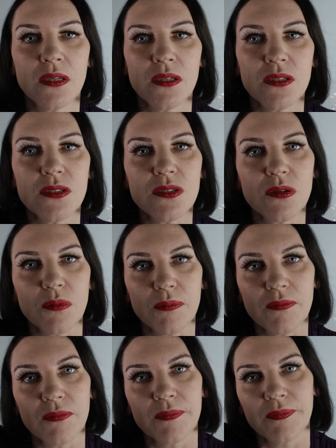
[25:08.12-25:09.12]
So,
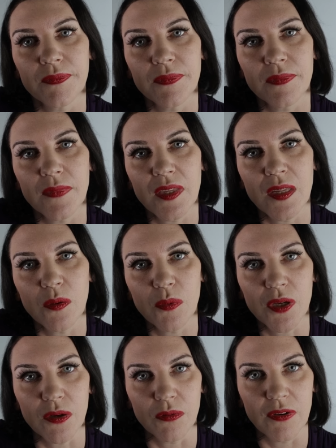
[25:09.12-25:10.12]
here we go.
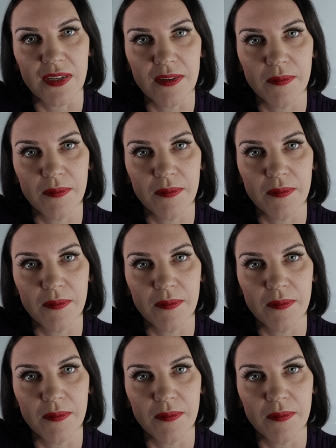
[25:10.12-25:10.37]
Ready?